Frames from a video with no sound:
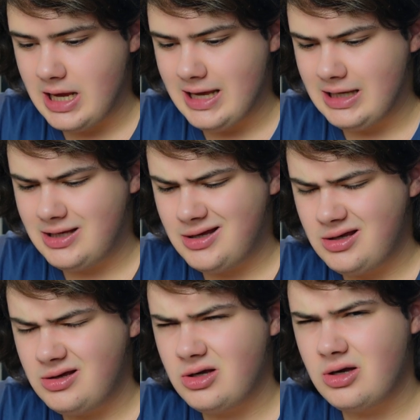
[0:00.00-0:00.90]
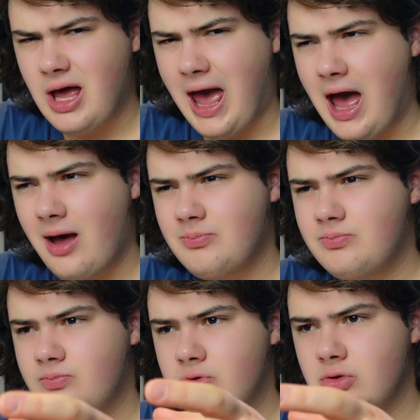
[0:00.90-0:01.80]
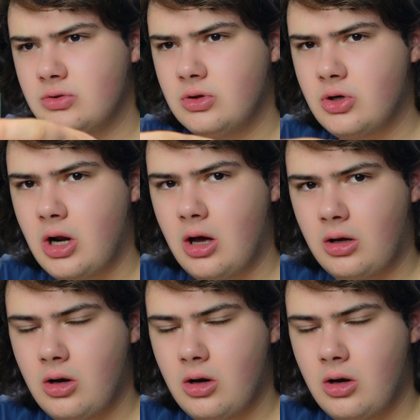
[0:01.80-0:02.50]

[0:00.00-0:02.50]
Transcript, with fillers: a app to learn how to